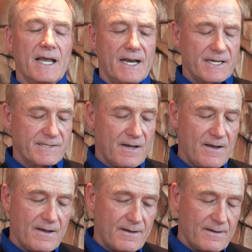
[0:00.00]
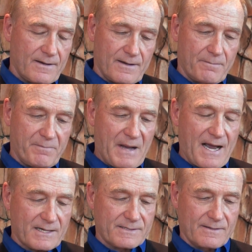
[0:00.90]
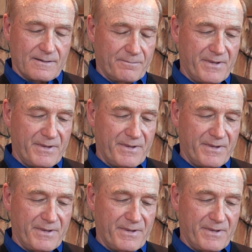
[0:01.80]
and I saw a box or a